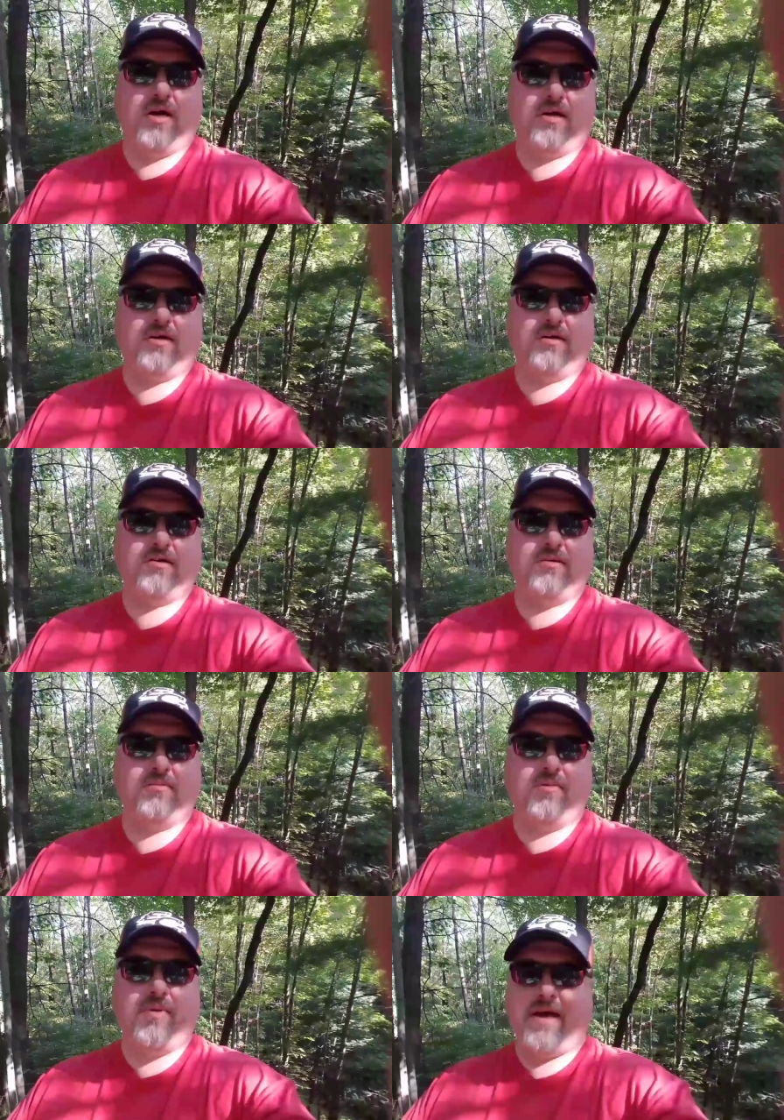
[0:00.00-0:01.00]
uh,
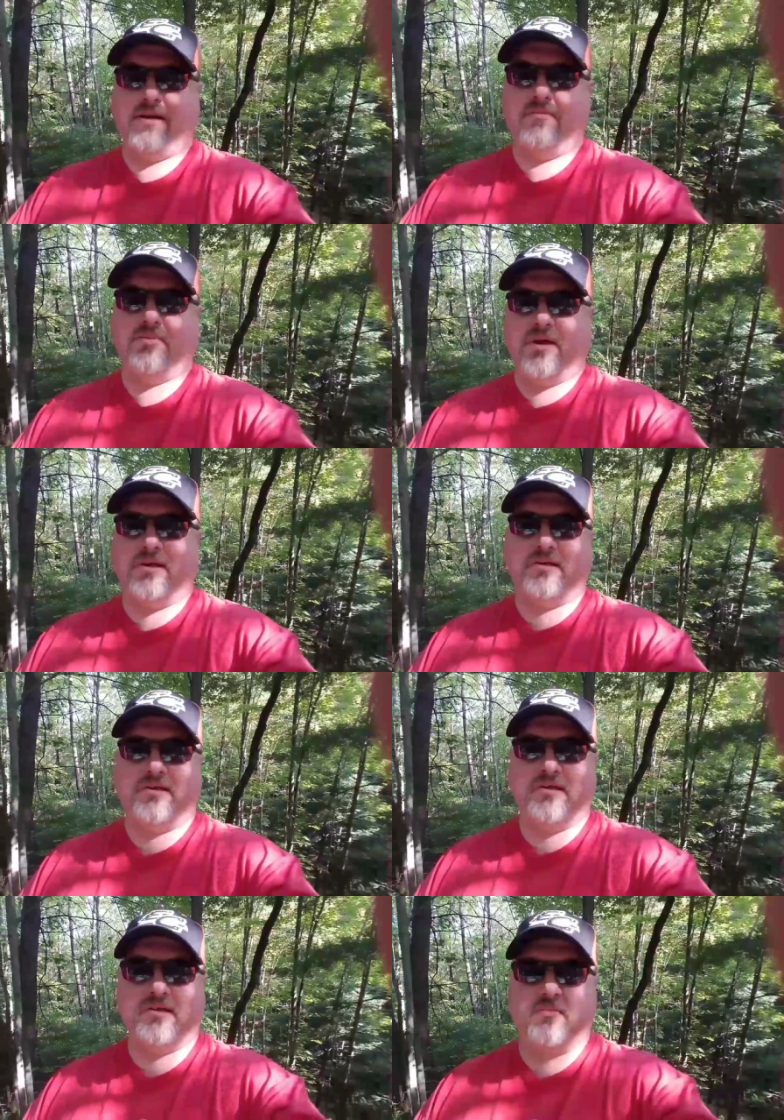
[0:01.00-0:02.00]
some abandoned
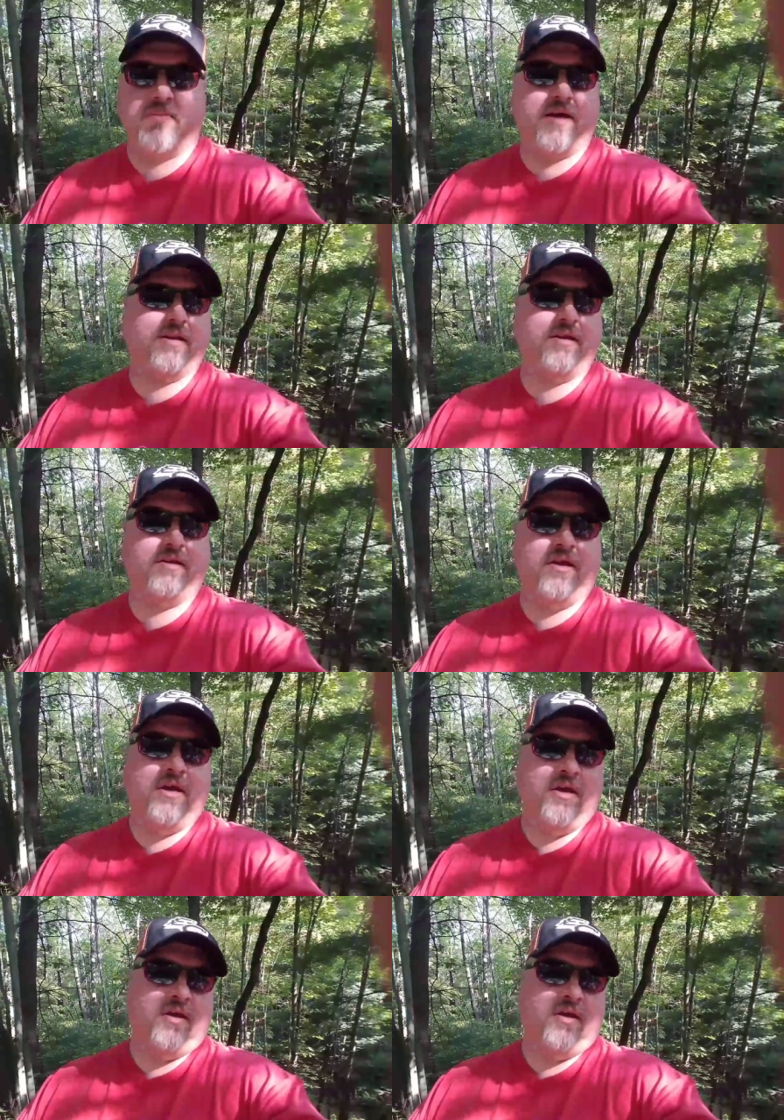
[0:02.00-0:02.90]
places, abandoned